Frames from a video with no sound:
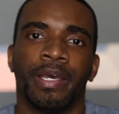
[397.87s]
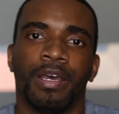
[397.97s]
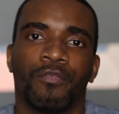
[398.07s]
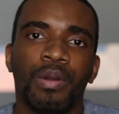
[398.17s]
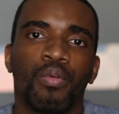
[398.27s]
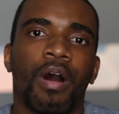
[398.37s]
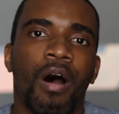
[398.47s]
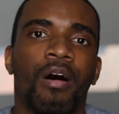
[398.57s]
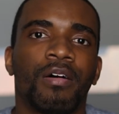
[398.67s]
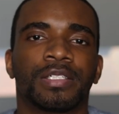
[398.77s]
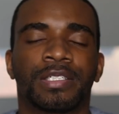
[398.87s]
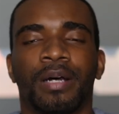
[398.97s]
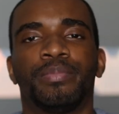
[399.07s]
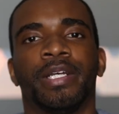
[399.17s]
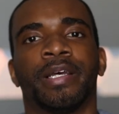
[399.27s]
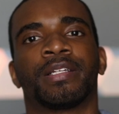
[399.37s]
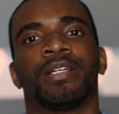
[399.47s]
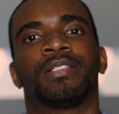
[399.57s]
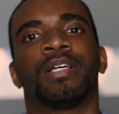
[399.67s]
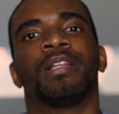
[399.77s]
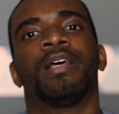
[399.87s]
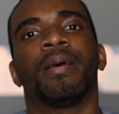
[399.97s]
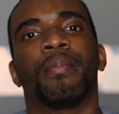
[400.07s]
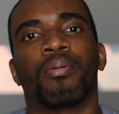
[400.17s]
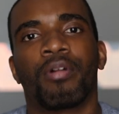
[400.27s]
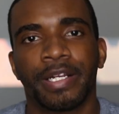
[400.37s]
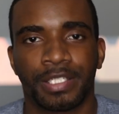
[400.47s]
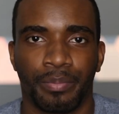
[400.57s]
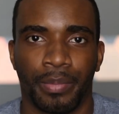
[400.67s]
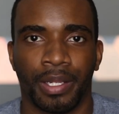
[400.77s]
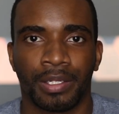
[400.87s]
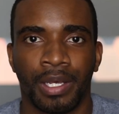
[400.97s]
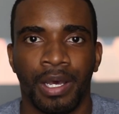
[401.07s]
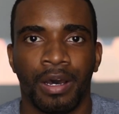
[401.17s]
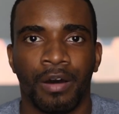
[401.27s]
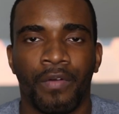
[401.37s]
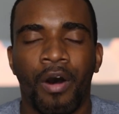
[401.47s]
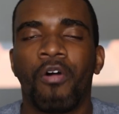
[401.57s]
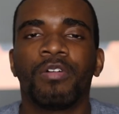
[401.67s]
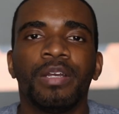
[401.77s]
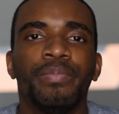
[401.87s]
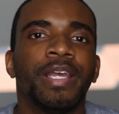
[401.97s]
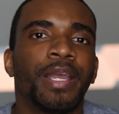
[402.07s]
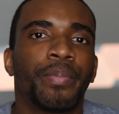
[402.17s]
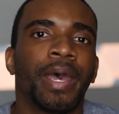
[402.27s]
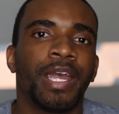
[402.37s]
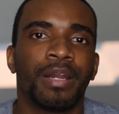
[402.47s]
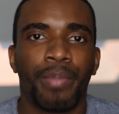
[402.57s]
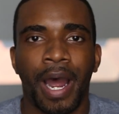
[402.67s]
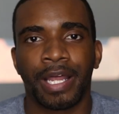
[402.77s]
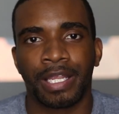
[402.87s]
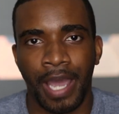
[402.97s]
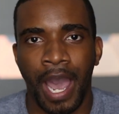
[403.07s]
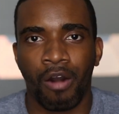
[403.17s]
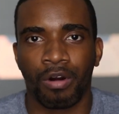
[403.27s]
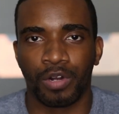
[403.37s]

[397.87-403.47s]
If we were all subject to the imprisonment of only being paid by the hour,